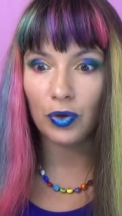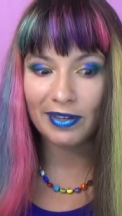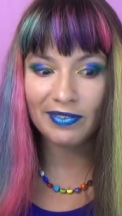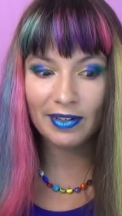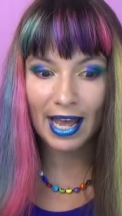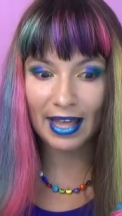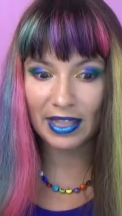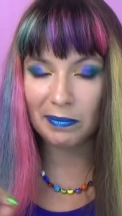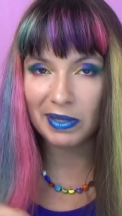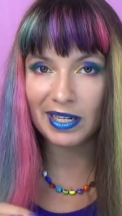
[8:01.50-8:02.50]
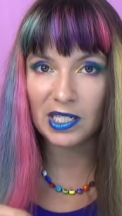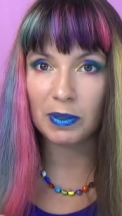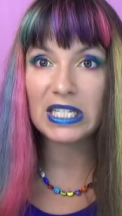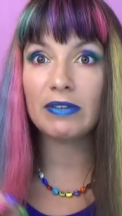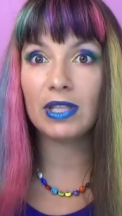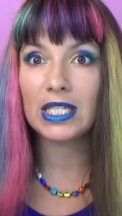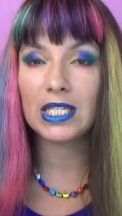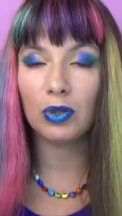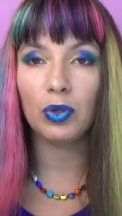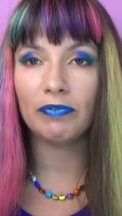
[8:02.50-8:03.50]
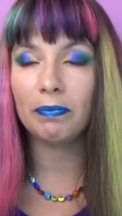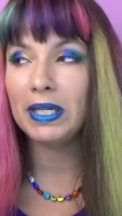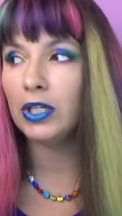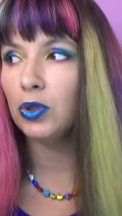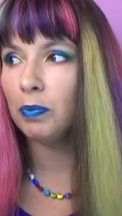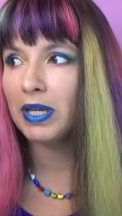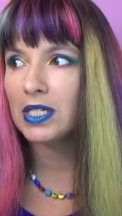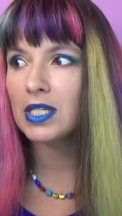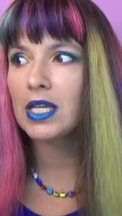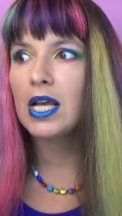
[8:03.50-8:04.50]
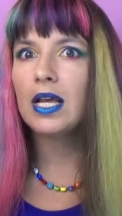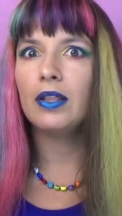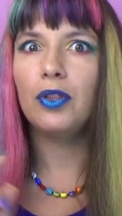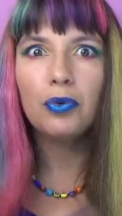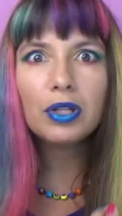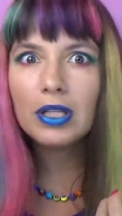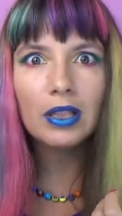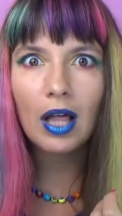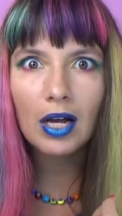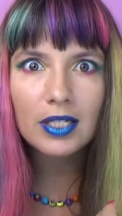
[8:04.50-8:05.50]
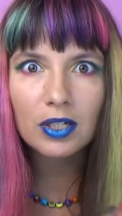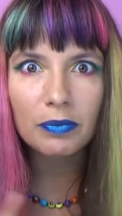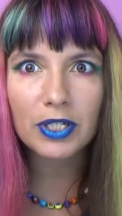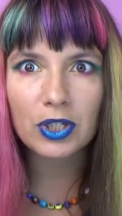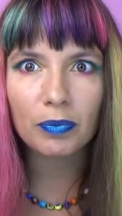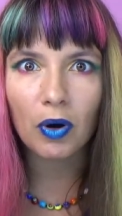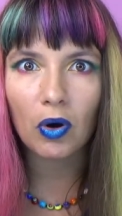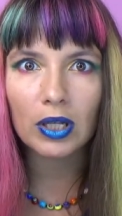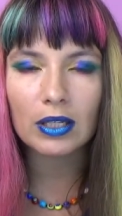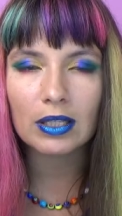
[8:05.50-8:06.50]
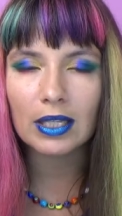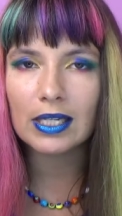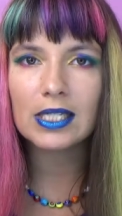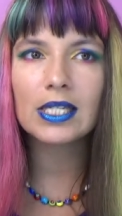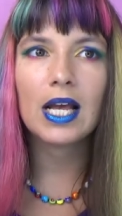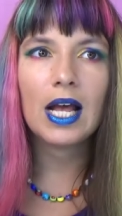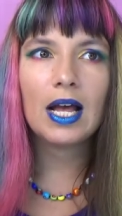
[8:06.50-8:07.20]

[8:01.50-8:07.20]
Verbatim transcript: even had they been expensive, they still would have been good pencils. They really last on my super oily lids.